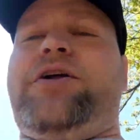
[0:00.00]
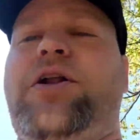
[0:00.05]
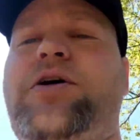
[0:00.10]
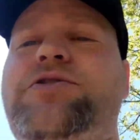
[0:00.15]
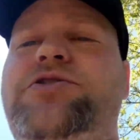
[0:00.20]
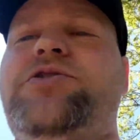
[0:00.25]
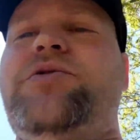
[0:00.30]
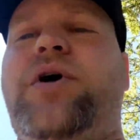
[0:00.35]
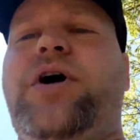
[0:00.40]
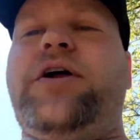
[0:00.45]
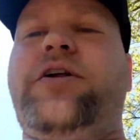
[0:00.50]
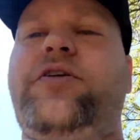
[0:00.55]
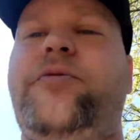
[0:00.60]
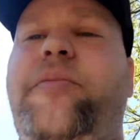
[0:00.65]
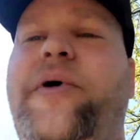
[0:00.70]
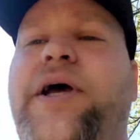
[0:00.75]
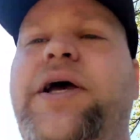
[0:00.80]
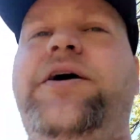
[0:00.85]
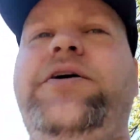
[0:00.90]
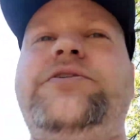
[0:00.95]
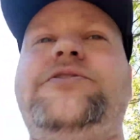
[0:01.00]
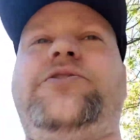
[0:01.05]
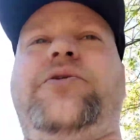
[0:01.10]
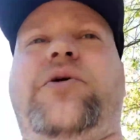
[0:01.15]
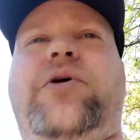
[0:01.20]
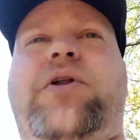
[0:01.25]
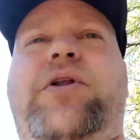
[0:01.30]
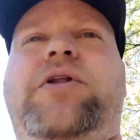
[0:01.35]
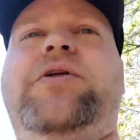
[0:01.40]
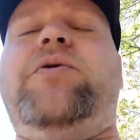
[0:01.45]
close to 100 pounds
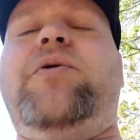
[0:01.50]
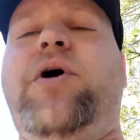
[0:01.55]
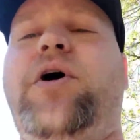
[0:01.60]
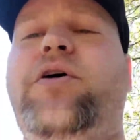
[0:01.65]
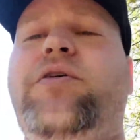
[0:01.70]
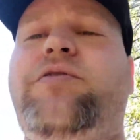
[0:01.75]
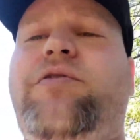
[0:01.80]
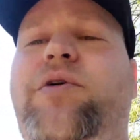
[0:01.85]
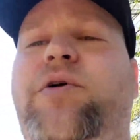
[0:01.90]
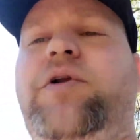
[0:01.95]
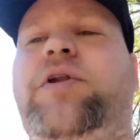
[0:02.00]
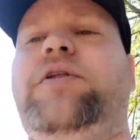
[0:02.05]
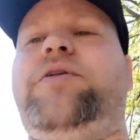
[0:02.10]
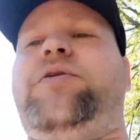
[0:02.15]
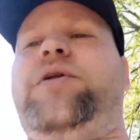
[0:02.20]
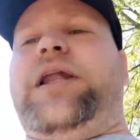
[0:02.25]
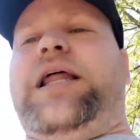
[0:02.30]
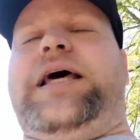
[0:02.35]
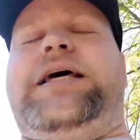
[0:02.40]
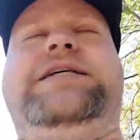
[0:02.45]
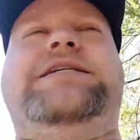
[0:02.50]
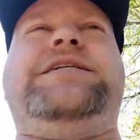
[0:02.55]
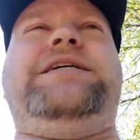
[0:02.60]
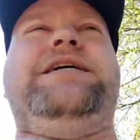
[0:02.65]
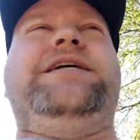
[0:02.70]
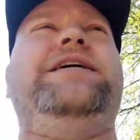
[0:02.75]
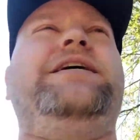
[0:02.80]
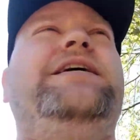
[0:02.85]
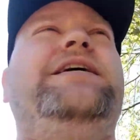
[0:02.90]
or a little over or a little less.